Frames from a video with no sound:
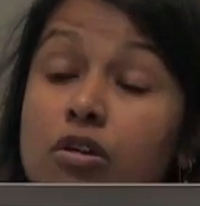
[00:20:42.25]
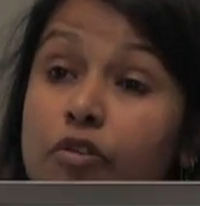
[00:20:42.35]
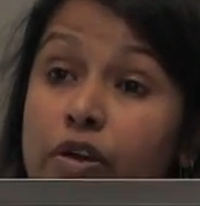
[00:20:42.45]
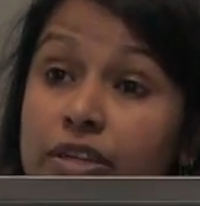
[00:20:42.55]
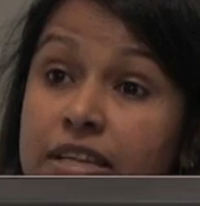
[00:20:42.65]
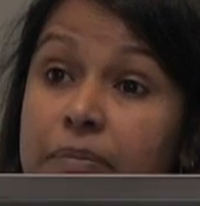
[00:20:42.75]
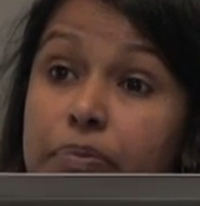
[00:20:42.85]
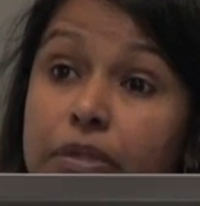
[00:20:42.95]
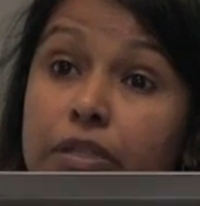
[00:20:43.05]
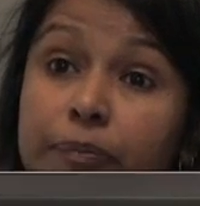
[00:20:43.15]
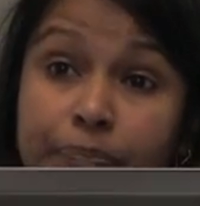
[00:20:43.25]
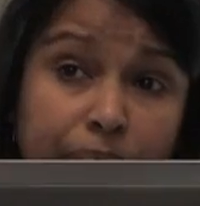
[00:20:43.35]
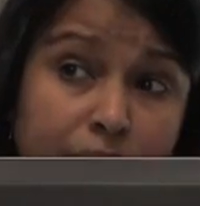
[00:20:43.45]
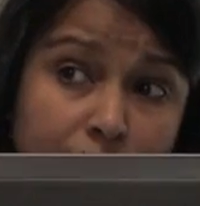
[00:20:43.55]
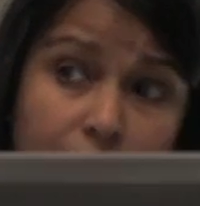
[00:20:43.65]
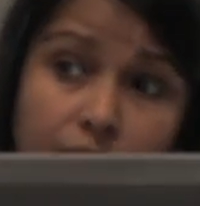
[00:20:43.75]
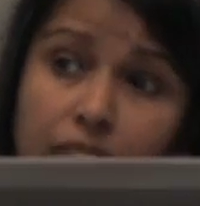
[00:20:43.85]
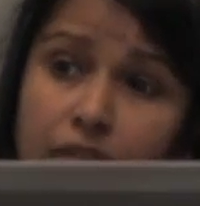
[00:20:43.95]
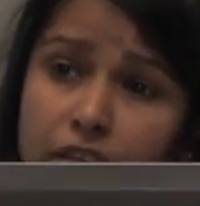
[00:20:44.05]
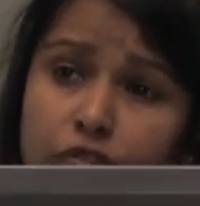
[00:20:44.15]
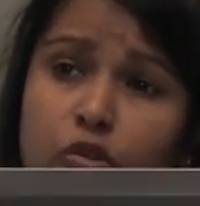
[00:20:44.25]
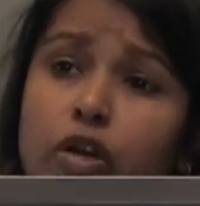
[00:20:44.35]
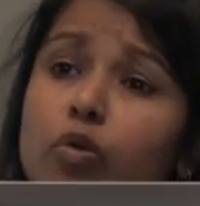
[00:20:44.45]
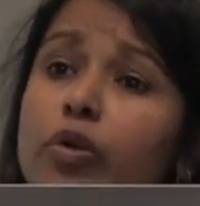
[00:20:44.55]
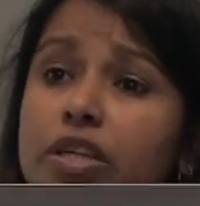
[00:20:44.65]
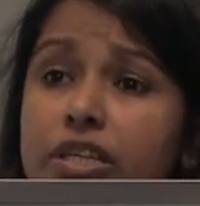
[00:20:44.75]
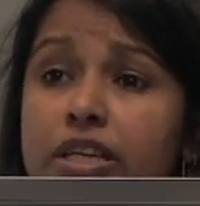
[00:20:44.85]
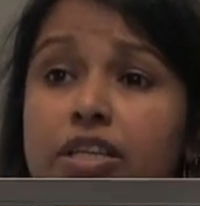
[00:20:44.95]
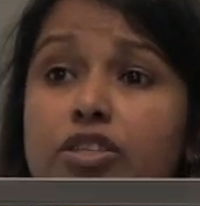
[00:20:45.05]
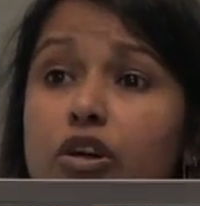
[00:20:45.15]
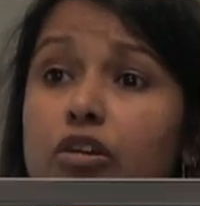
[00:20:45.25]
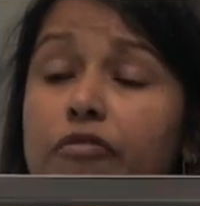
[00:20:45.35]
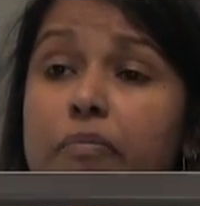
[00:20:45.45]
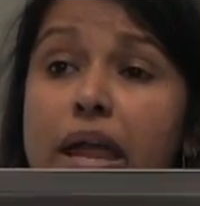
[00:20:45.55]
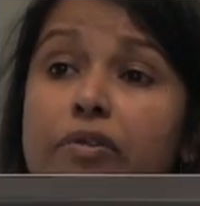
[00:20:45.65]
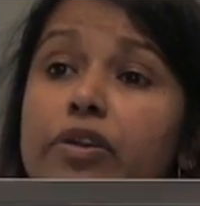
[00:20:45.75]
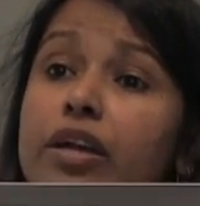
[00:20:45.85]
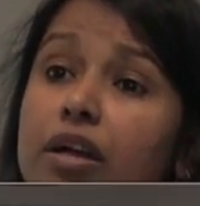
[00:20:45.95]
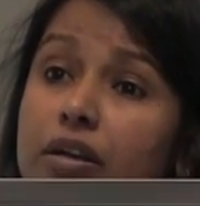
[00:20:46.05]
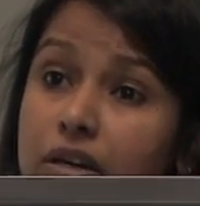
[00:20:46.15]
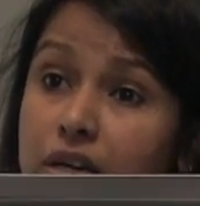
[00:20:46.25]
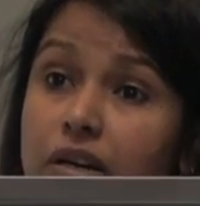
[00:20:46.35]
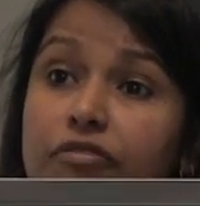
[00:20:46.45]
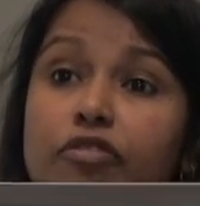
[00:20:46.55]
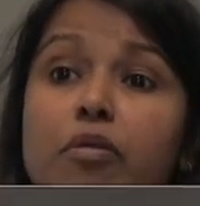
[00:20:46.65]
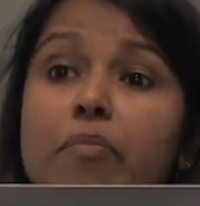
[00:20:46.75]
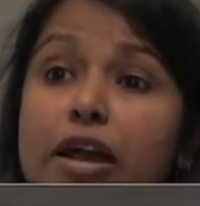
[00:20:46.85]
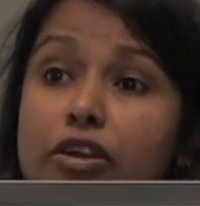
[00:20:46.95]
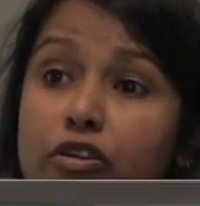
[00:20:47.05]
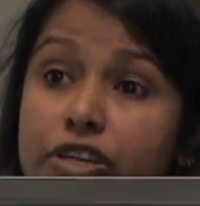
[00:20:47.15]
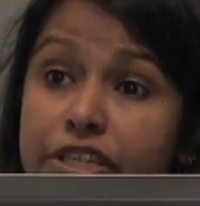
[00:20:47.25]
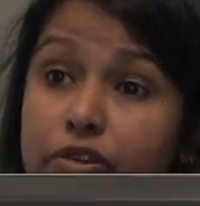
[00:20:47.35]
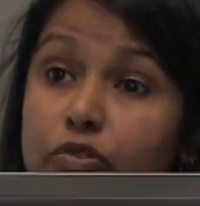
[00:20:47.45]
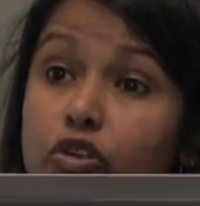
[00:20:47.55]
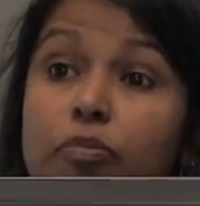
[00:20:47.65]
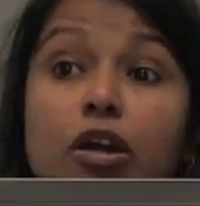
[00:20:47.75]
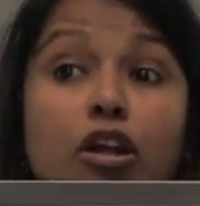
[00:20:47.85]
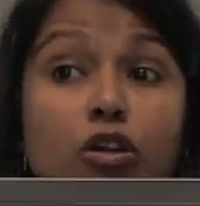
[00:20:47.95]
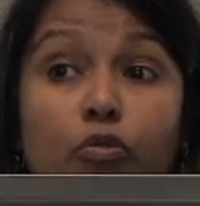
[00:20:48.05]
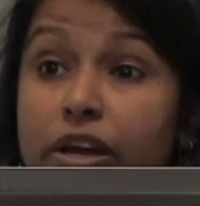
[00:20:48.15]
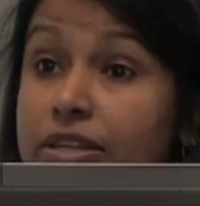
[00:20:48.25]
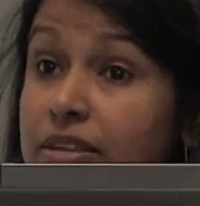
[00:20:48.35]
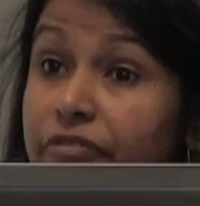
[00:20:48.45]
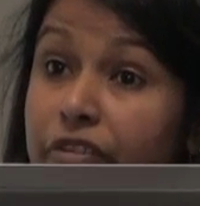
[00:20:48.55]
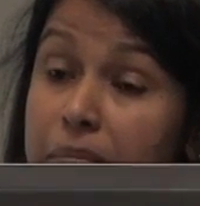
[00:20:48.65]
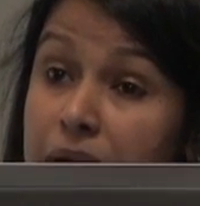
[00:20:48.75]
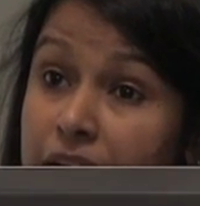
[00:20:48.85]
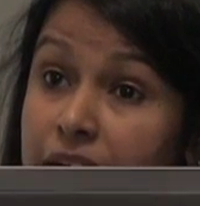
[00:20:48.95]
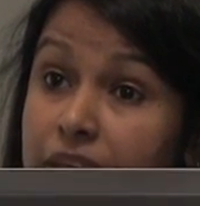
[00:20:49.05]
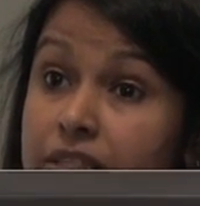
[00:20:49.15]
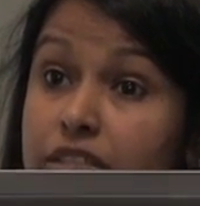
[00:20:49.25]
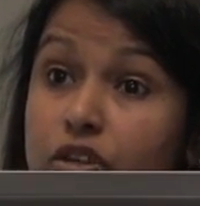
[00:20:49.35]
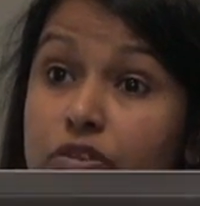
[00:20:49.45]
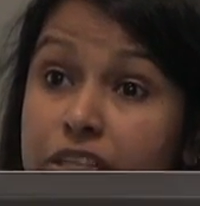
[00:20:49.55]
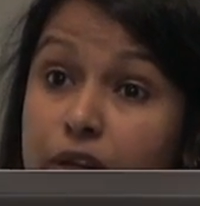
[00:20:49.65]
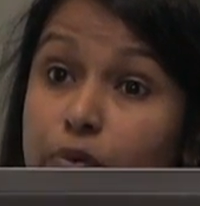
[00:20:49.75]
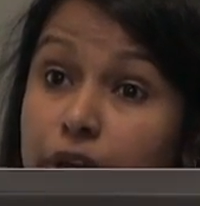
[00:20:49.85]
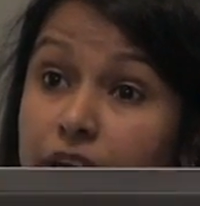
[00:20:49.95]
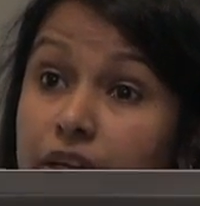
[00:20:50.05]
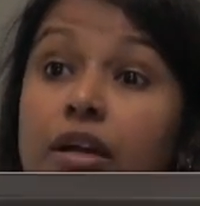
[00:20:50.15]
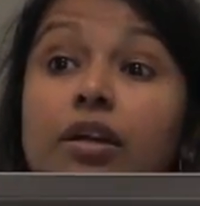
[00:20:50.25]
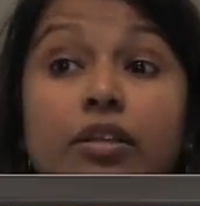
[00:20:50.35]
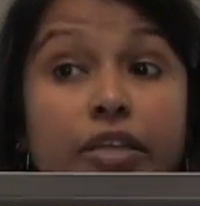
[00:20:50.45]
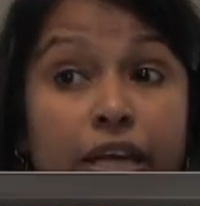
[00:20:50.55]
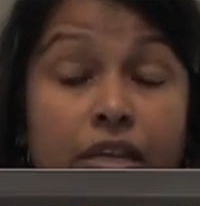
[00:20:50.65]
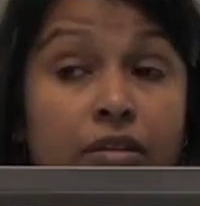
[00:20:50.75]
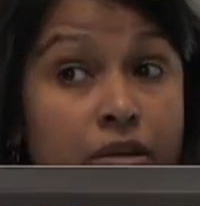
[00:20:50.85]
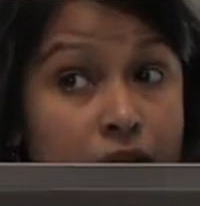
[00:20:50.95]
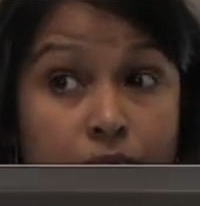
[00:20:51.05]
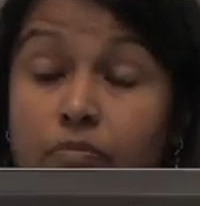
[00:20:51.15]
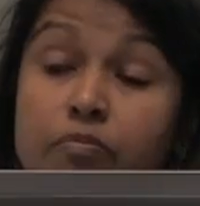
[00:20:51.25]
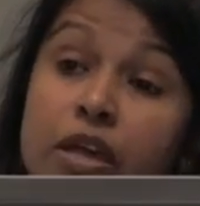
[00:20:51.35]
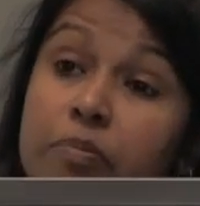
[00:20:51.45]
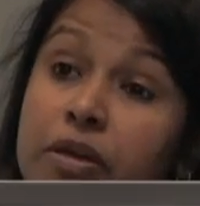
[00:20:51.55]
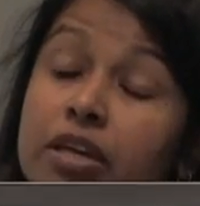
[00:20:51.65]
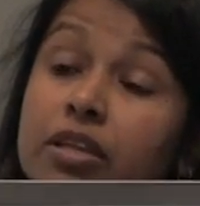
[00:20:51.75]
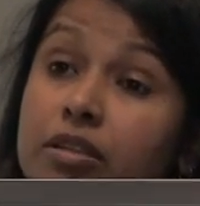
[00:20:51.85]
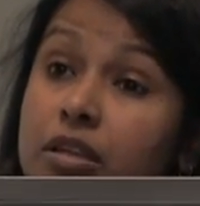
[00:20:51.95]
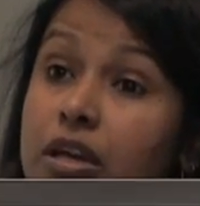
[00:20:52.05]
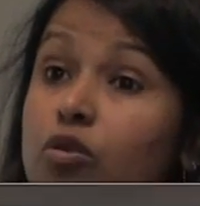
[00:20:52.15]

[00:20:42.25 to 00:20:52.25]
for example, if there were questions of marrying a girl from a minority group, whereas the family is not agreeing, then maybe